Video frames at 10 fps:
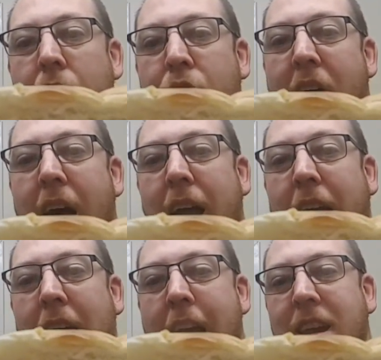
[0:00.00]

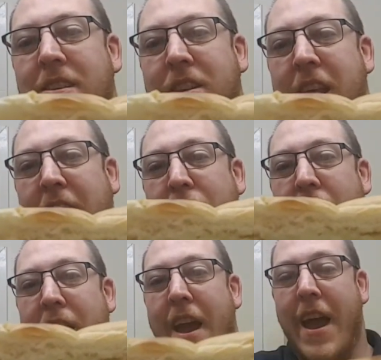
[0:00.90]
That is the
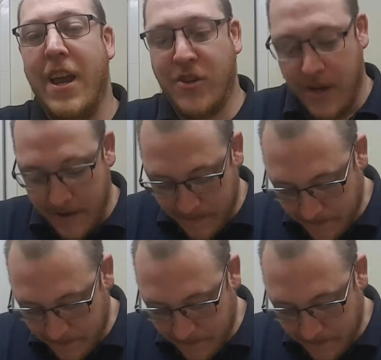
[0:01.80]
creation.